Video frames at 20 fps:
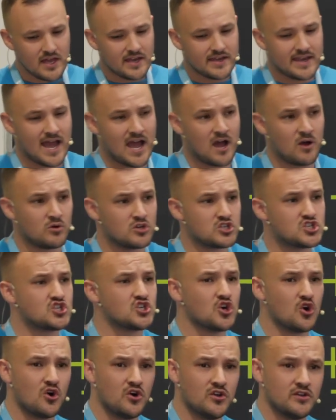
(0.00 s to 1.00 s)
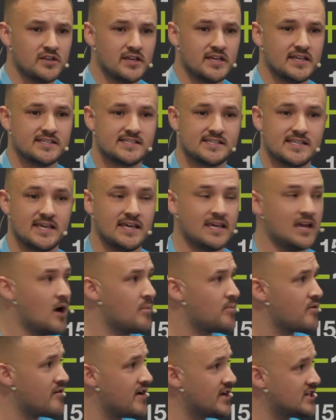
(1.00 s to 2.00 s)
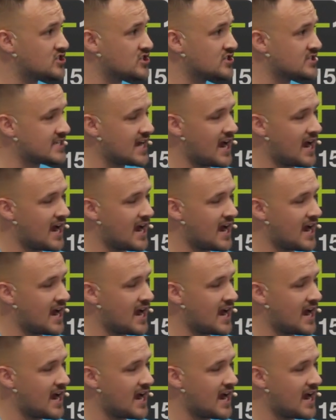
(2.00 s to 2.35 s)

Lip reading: Now, Sean is the operations